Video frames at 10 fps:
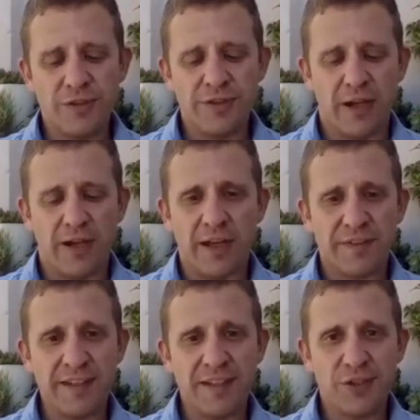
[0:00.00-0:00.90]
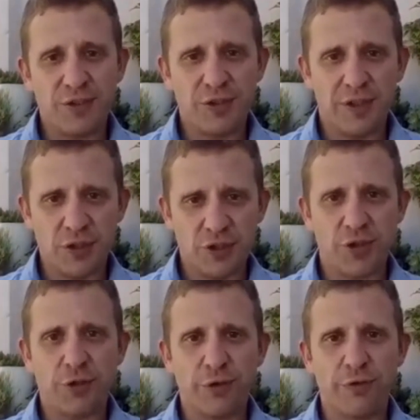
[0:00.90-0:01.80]
yeah, I think to
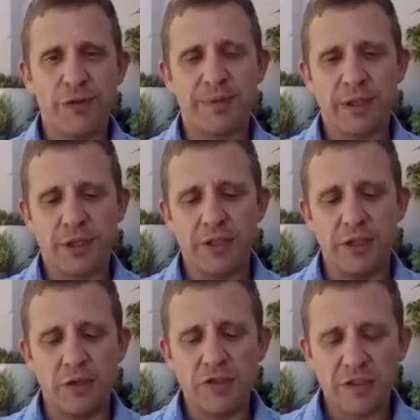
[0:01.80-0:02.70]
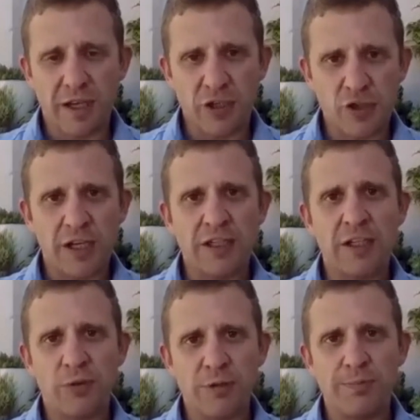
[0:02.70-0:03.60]
start off with a bit of good news, I checked
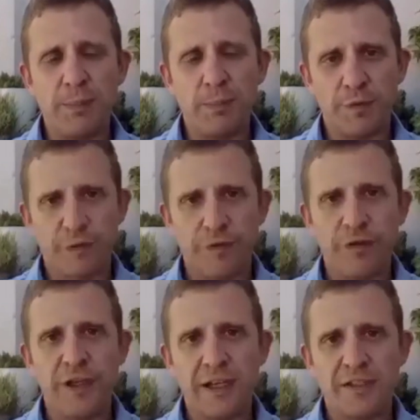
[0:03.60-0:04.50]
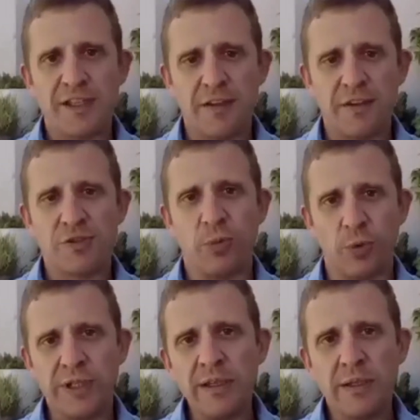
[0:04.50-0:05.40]
in with the people from Free SA this
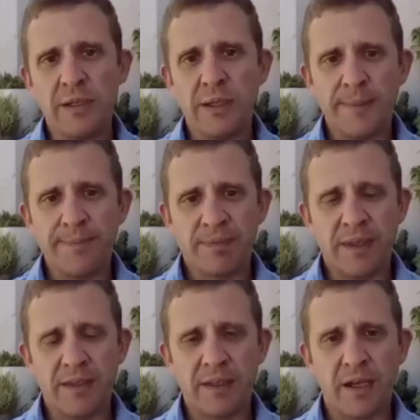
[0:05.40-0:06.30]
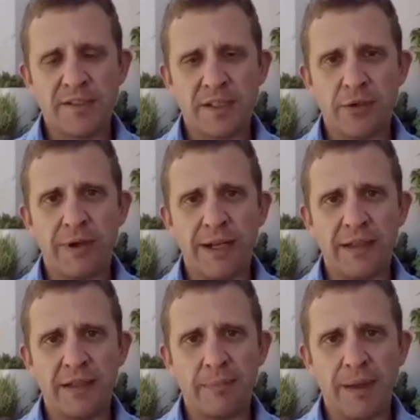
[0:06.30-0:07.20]
morning. They're the guys that are
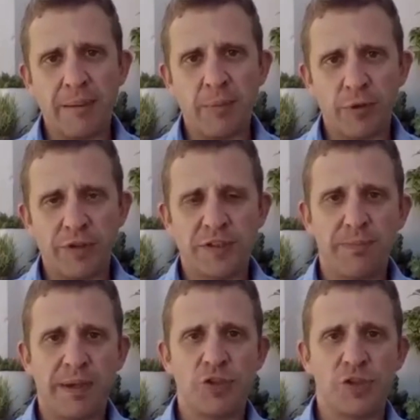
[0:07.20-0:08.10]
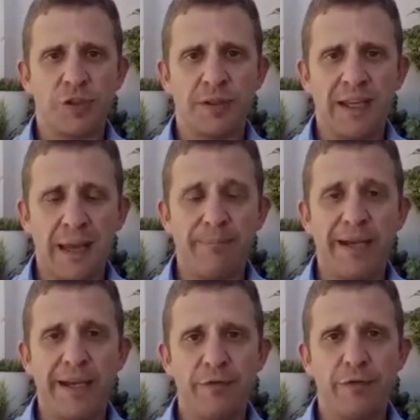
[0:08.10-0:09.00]
running the public participation
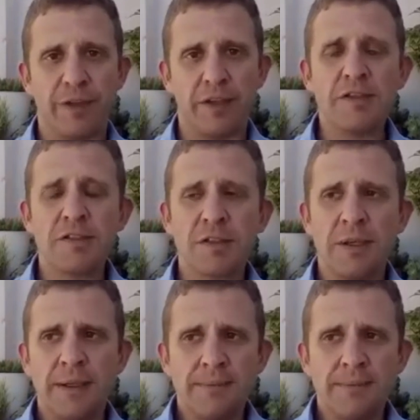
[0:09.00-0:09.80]
campaign for this.